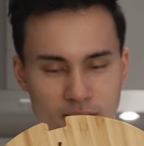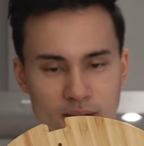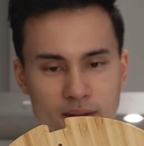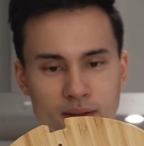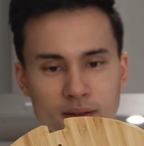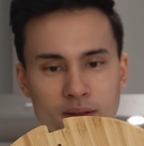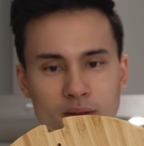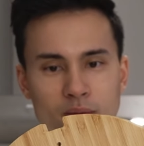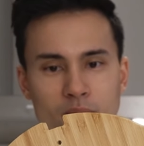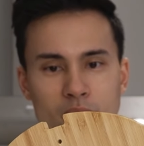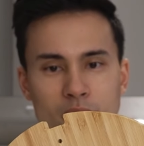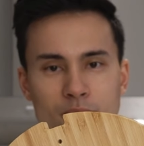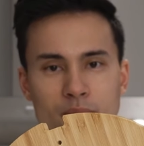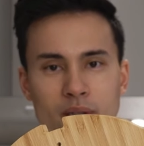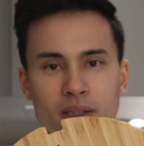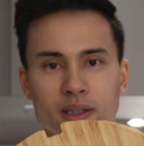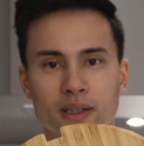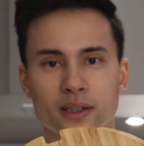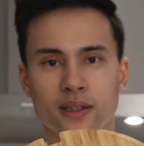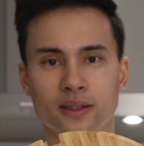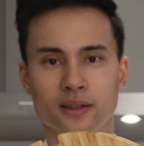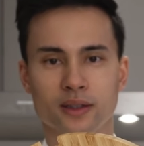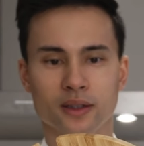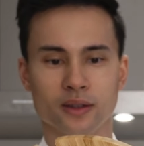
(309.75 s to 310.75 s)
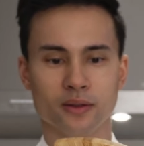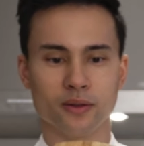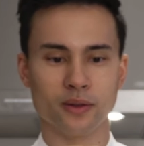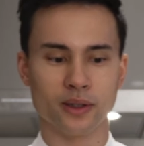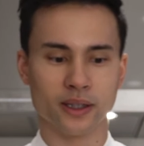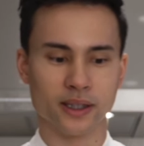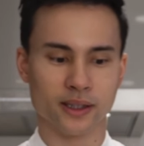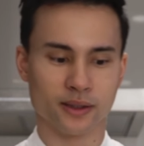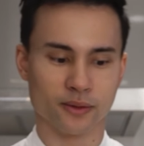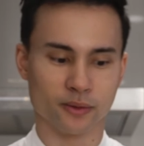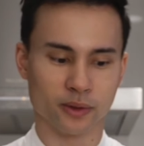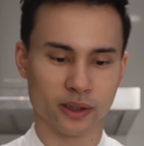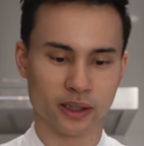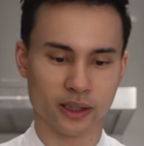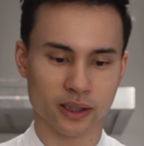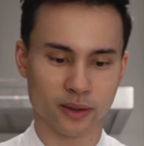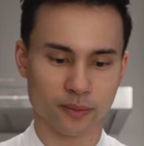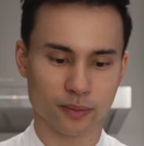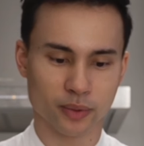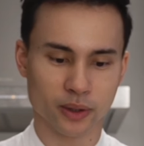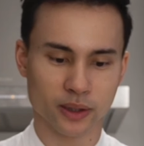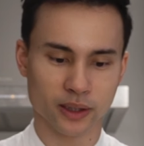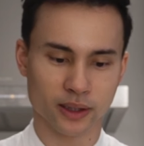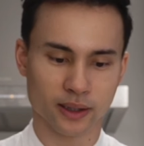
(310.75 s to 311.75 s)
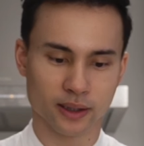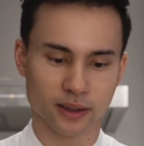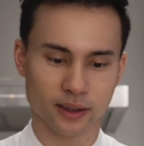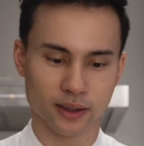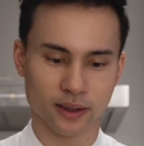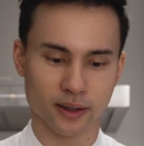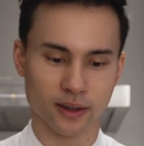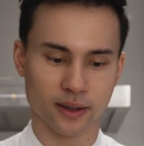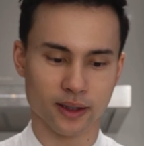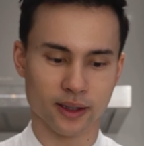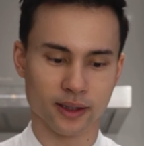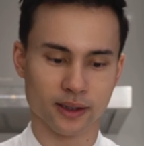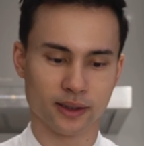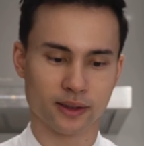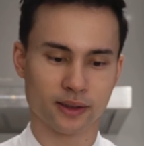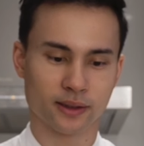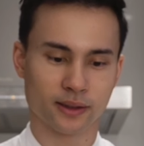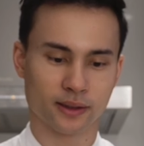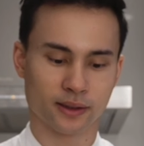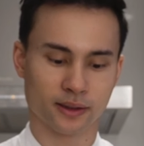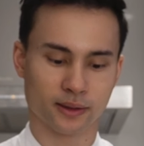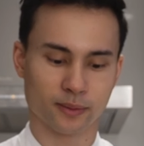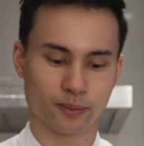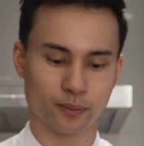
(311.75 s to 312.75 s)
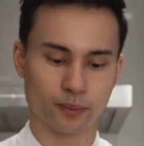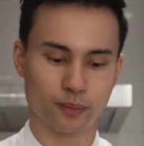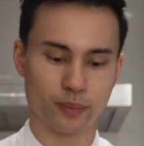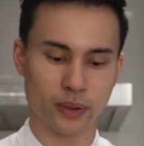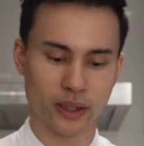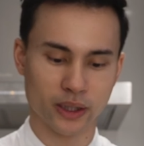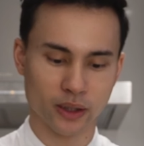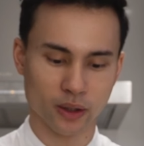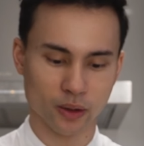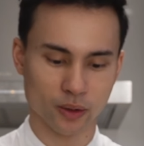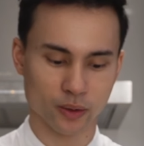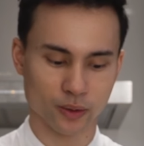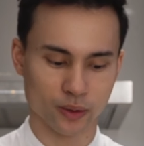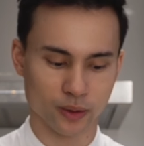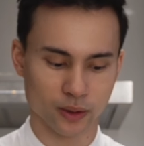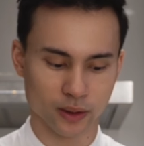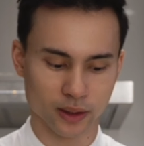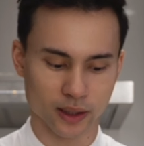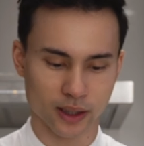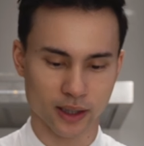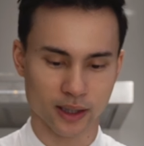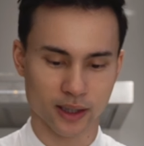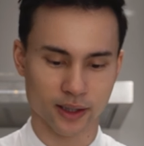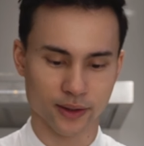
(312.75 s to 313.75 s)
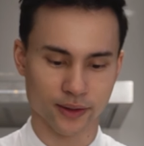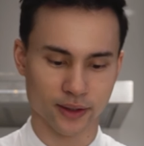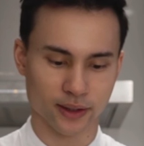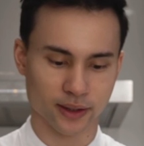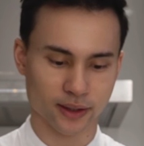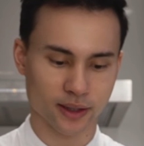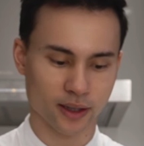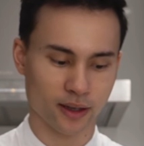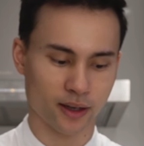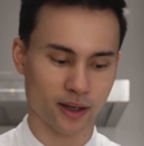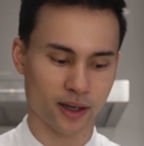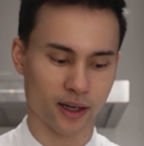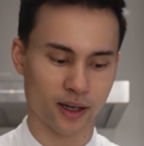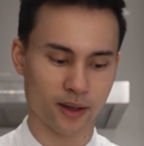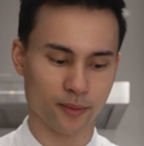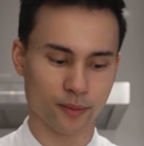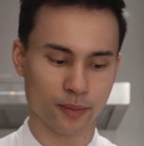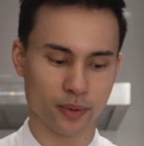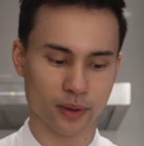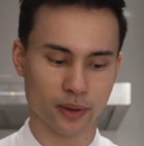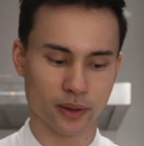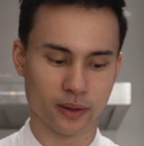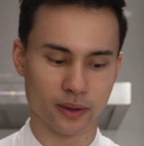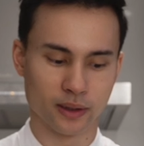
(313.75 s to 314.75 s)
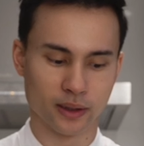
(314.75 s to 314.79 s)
So what we're gonna do is we're gonna put this big hole on the top.